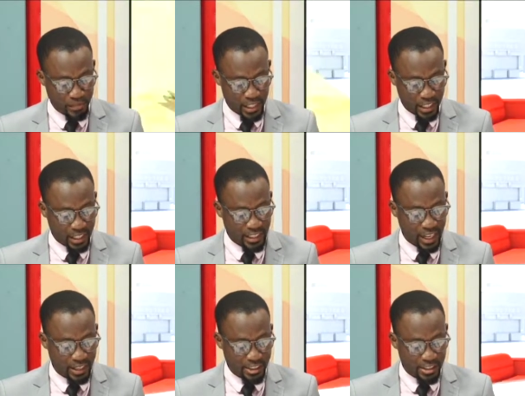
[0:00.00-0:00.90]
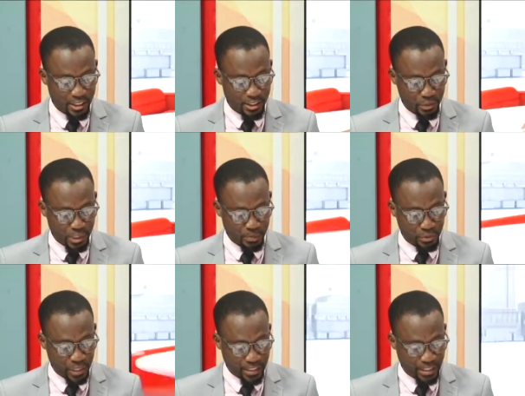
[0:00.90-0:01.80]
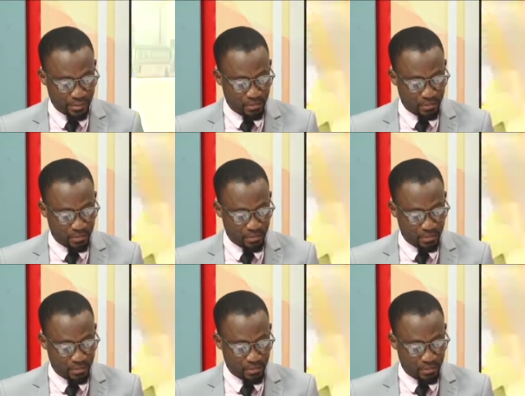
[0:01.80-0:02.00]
in Ghana's jurisprudence.